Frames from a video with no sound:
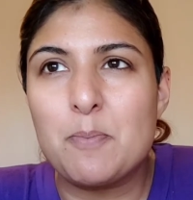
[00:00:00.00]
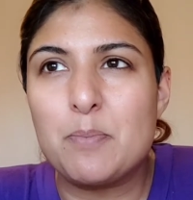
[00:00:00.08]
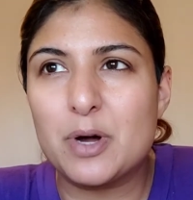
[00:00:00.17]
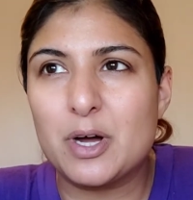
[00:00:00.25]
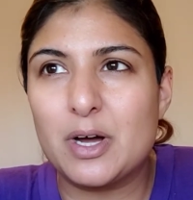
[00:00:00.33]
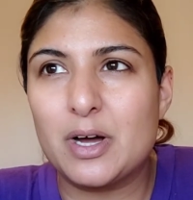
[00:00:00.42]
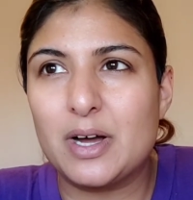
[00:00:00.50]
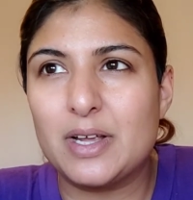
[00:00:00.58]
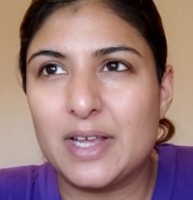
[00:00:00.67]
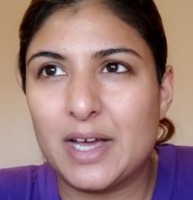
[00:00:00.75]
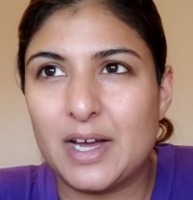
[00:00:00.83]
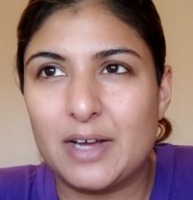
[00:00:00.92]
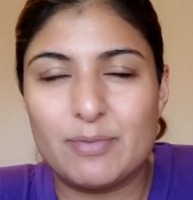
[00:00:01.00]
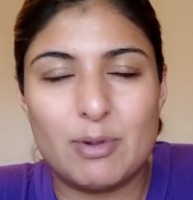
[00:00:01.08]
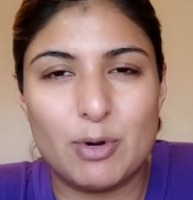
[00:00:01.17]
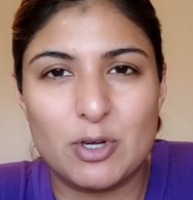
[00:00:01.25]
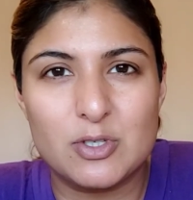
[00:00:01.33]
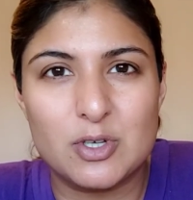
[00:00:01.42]
but yeah, the
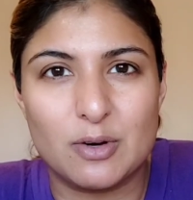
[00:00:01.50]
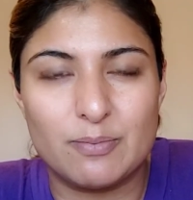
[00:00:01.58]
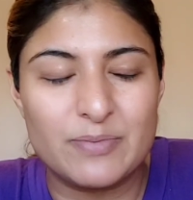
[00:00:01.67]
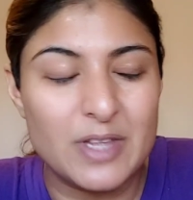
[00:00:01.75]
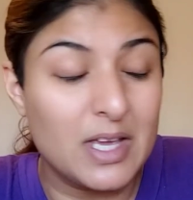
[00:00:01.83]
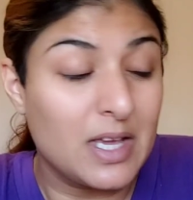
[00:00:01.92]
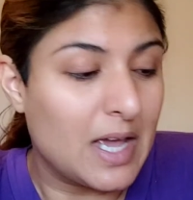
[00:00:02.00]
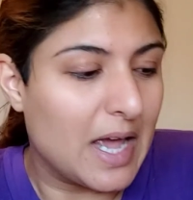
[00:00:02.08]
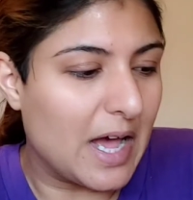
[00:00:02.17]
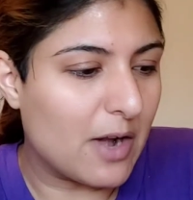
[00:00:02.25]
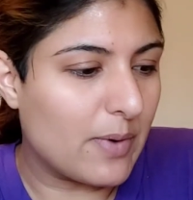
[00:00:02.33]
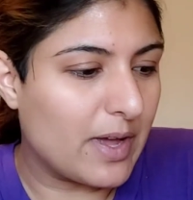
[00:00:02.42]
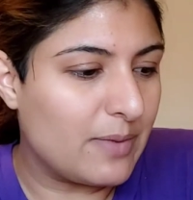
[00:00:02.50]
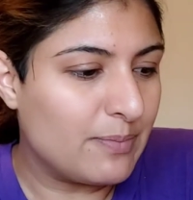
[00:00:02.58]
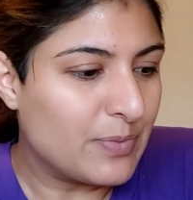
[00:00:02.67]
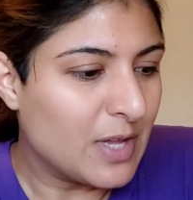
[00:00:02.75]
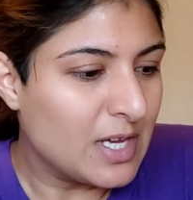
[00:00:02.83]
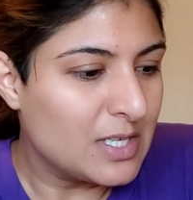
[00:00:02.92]
blog's gone. Anyway,
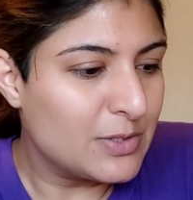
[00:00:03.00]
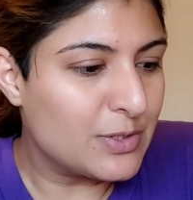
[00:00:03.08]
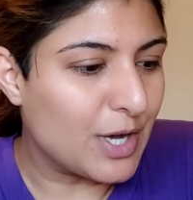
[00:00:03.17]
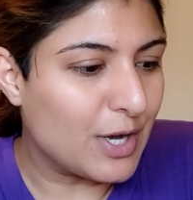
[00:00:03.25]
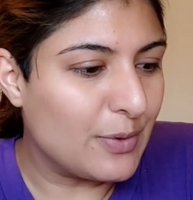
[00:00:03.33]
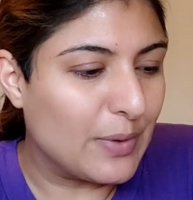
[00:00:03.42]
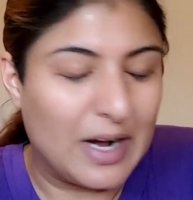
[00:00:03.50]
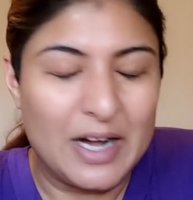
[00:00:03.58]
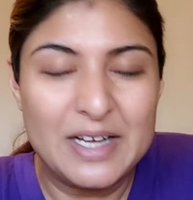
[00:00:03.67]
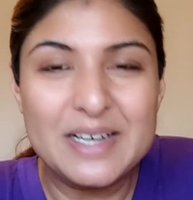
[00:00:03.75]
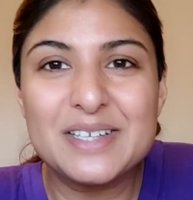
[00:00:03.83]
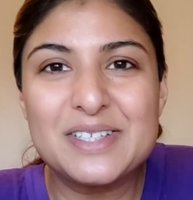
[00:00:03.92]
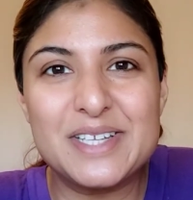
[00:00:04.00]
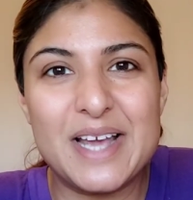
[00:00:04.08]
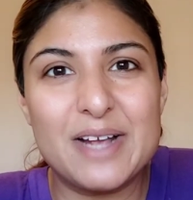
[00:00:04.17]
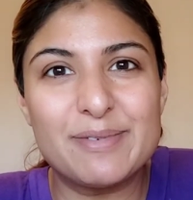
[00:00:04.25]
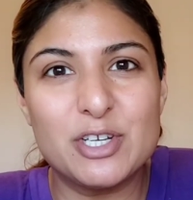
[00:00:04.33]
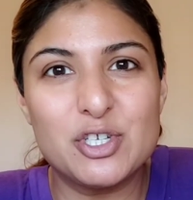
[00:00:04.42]
so
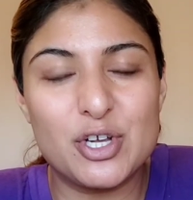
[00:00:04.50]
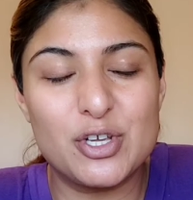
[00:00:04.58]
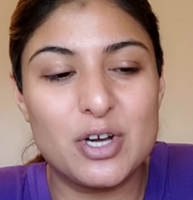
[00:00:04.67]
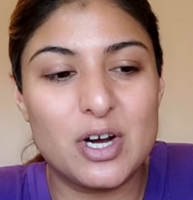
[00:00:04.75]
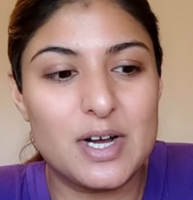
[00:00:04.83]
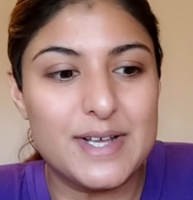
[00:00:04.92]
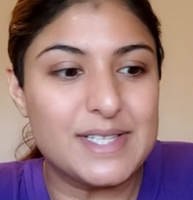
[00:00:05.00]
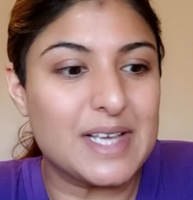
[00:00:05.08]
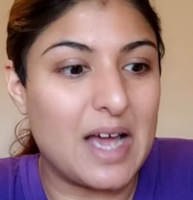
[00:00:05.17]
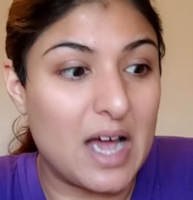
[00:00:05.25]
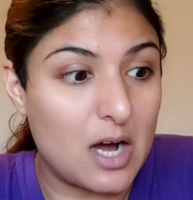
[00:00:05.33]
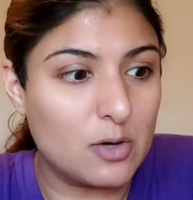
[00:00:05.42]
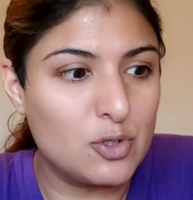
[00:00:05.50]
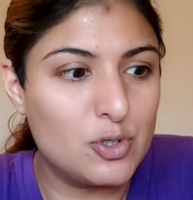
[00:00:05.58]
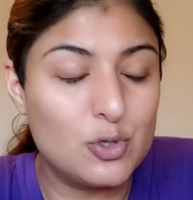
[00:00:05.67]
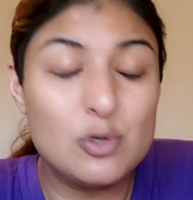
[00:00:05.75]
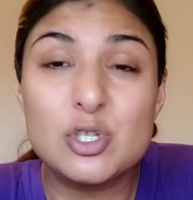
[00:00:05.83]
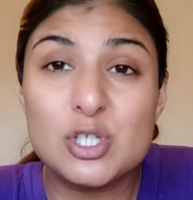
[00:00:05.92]
today I'm going to show you guys how to
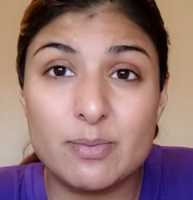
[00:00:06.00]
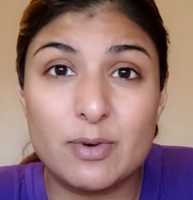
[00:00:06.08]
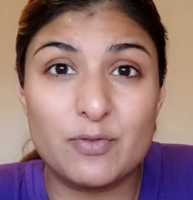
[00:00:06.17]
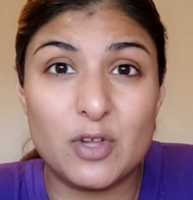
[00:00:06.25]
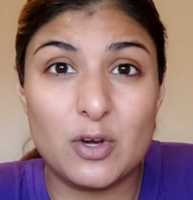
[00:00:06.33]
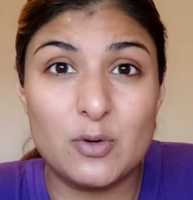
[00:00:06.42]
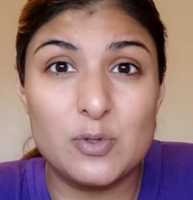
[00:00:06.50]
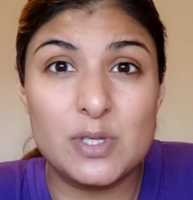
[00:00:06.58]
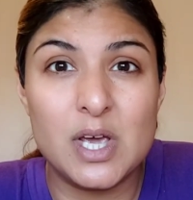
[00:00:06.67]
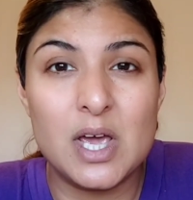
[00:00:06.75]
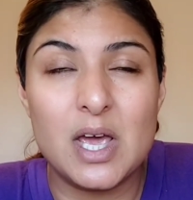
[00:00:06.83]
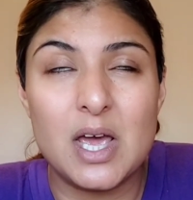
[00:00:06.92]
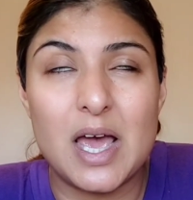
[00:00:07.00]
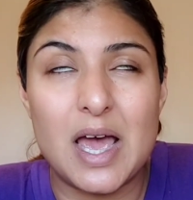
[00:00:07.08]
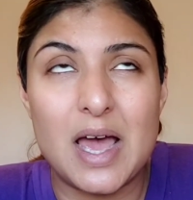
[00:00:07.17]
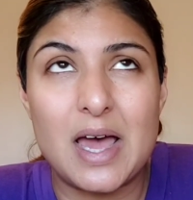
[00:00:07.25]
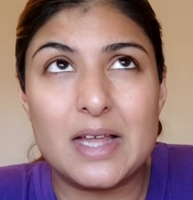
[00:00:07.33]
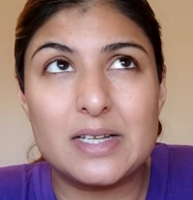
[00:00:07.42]
do some of those,
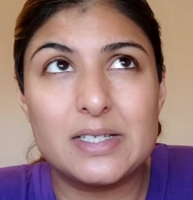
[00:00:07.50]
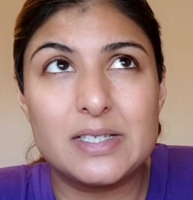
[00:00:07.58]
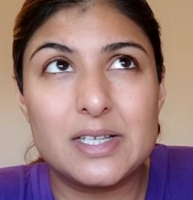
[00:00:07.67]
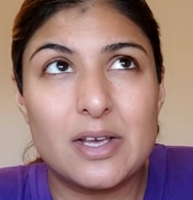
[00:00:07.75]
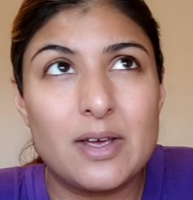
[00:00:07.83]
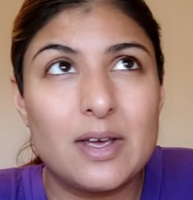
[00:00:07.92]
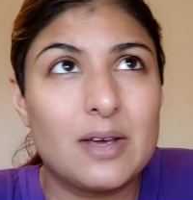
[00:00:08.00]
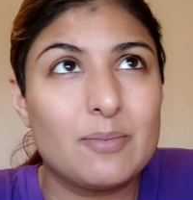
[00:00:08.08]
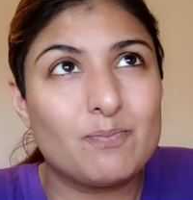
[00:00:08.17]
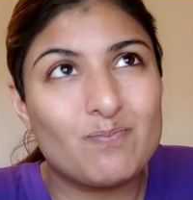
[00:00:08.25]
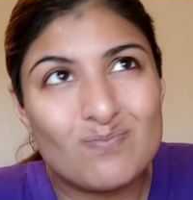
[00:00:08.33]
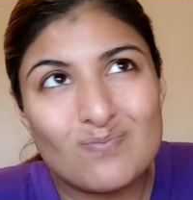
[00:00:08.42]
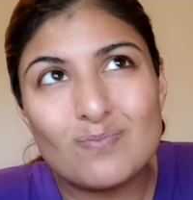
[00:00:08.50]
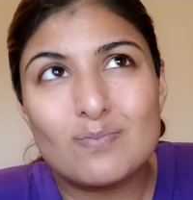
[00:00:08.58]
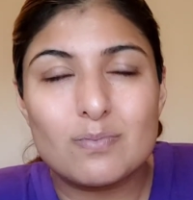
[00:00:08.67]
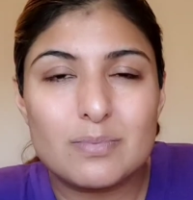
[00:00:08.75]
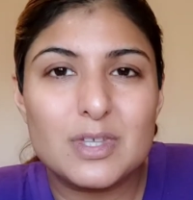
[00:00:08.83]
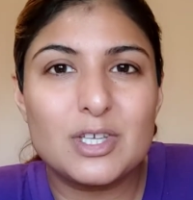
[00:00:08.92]
and
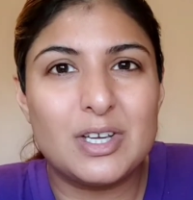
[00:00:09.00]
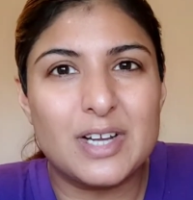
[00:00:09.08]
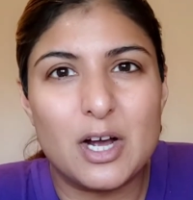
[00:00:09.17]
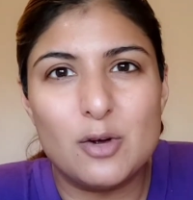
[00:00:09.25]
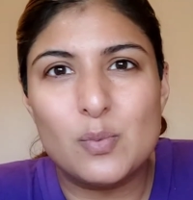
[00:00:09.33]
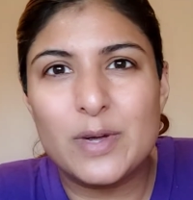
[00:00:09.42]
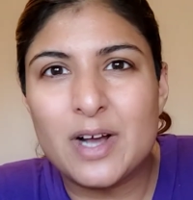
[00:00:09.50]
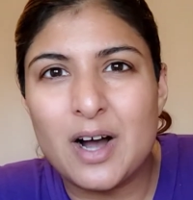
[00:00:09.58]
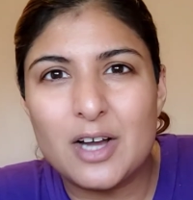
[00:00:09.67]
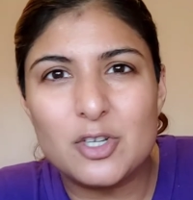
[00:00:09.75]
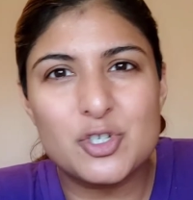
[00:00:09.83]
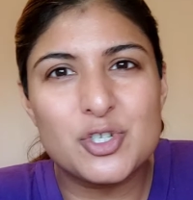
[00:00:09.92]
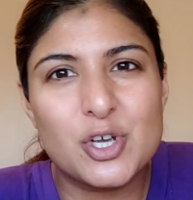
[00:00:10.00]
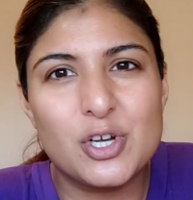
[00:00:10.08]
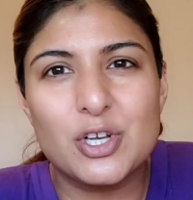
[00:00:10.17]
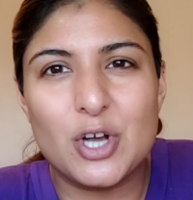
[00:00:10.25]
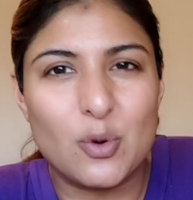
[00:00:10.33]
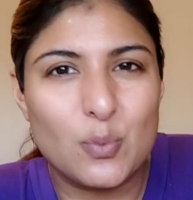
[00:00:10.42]
you know, we're kind of just going
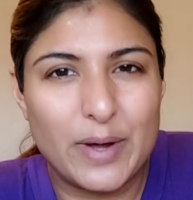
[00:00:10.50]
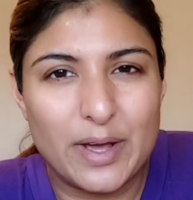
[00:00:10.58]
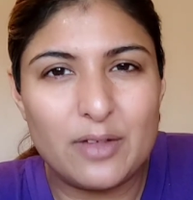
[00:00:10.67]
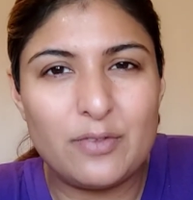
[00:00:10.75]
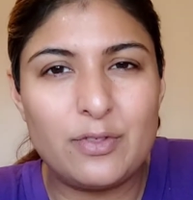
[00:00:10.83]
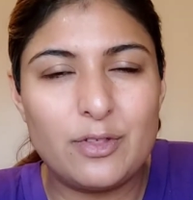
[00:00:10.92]
to go with,